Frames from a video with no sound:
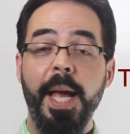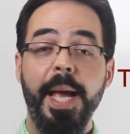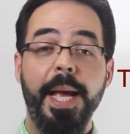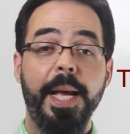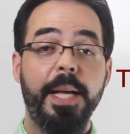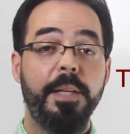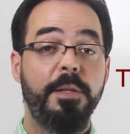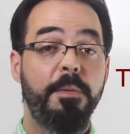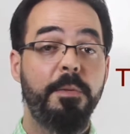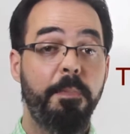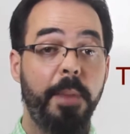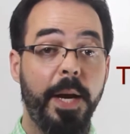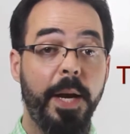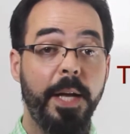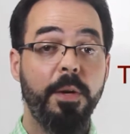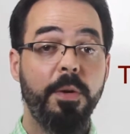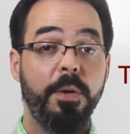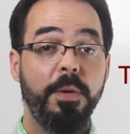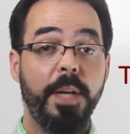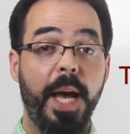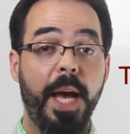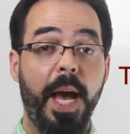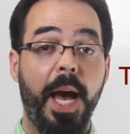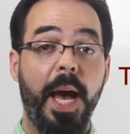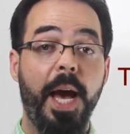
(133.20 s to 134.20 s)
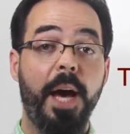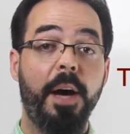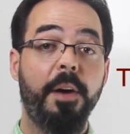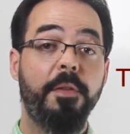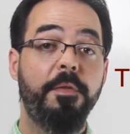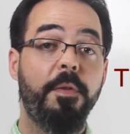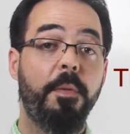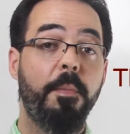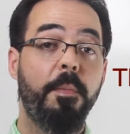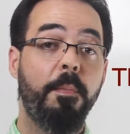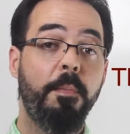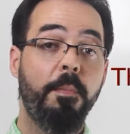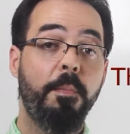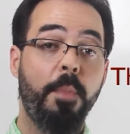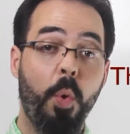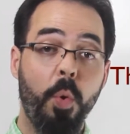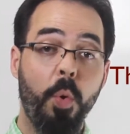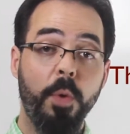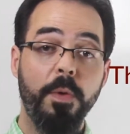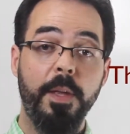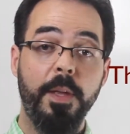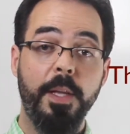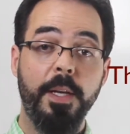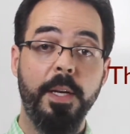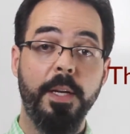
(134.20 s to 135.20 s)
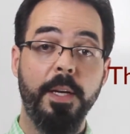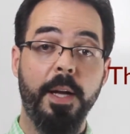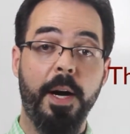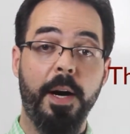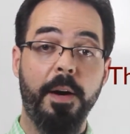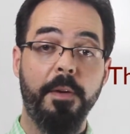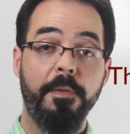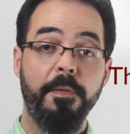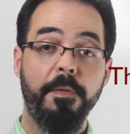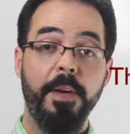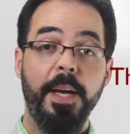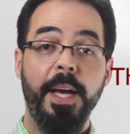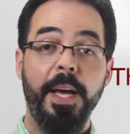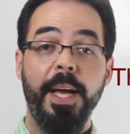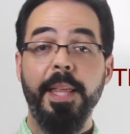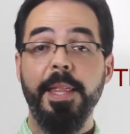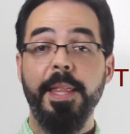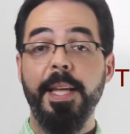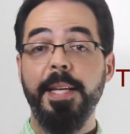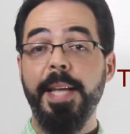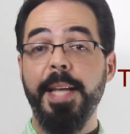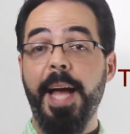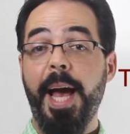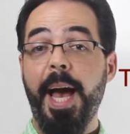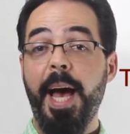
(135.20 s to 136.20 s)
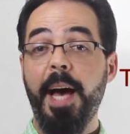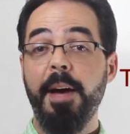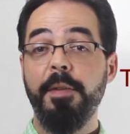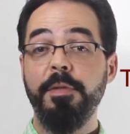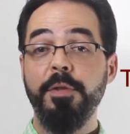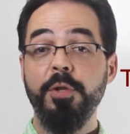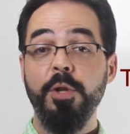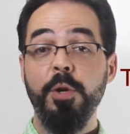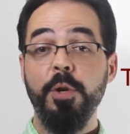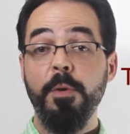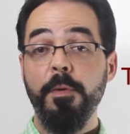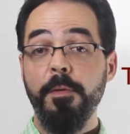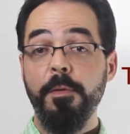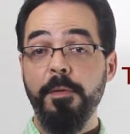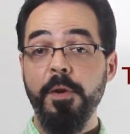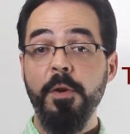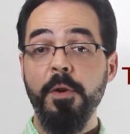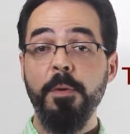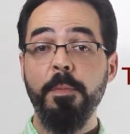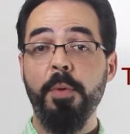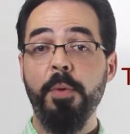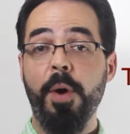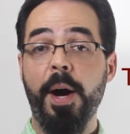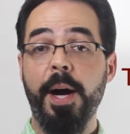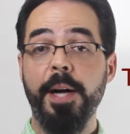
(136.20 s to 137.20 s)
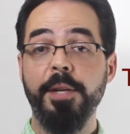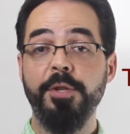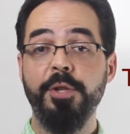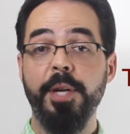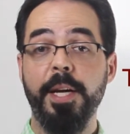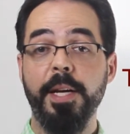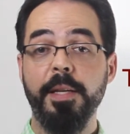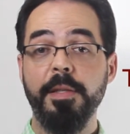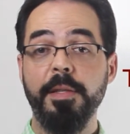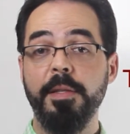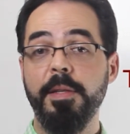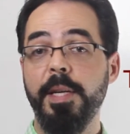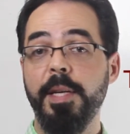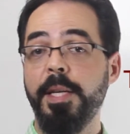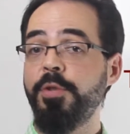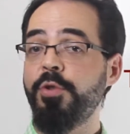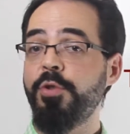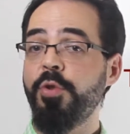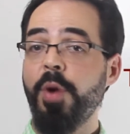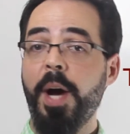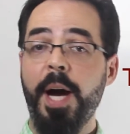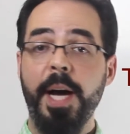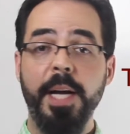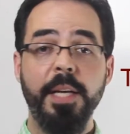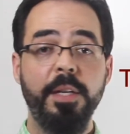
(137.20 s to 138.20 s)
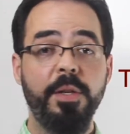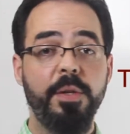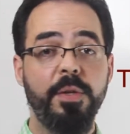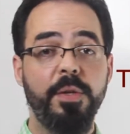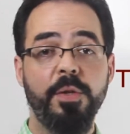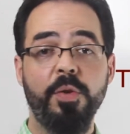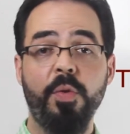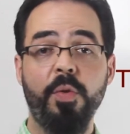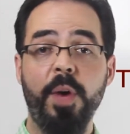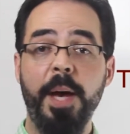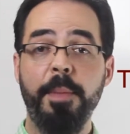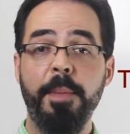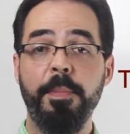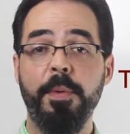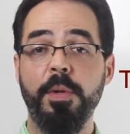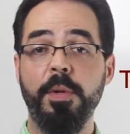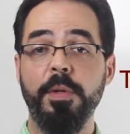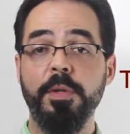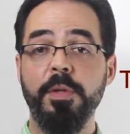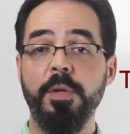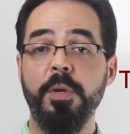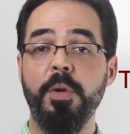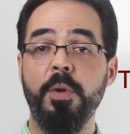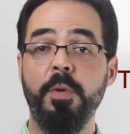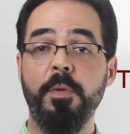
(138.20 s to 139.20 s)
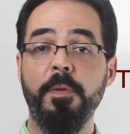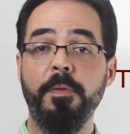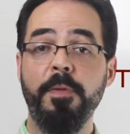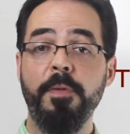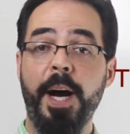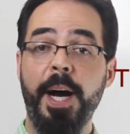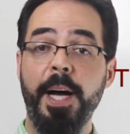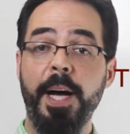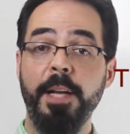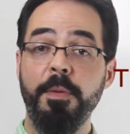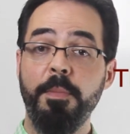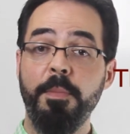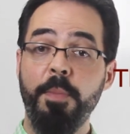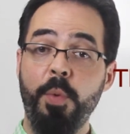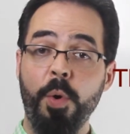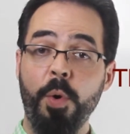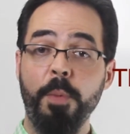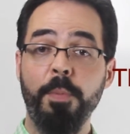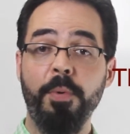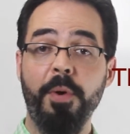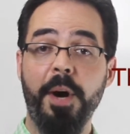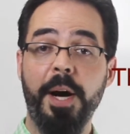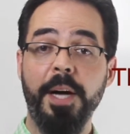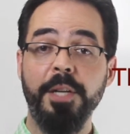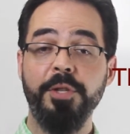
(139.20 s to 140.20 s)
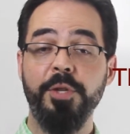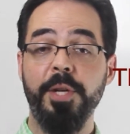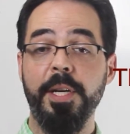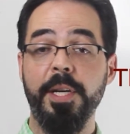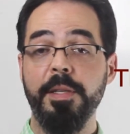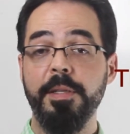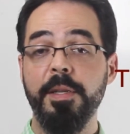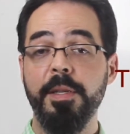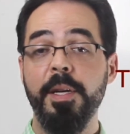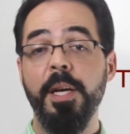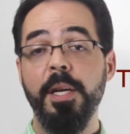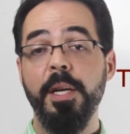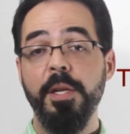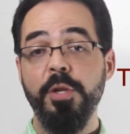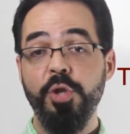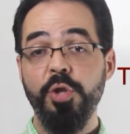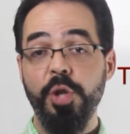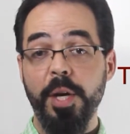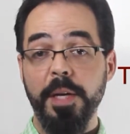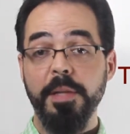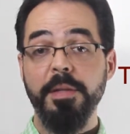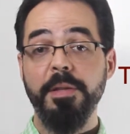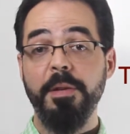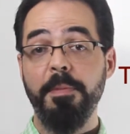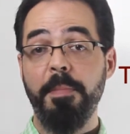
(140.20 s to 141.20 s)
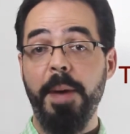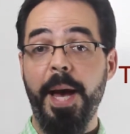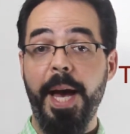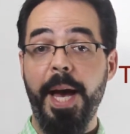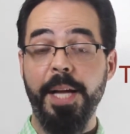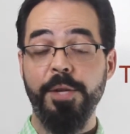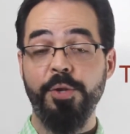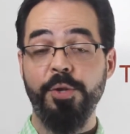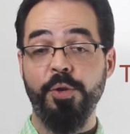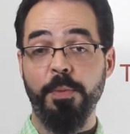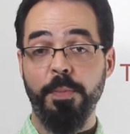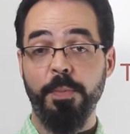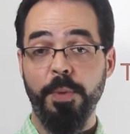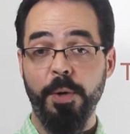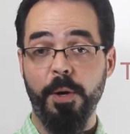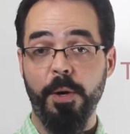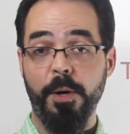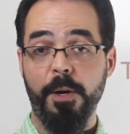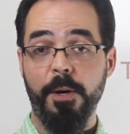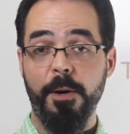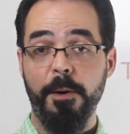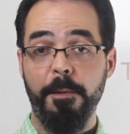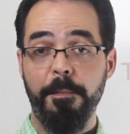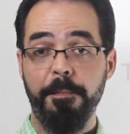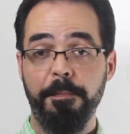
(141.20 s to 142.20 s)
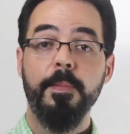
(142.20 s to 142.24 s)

It's better to have more than enough than to have too few projects and trying to scramble to find more projects just to pad your book.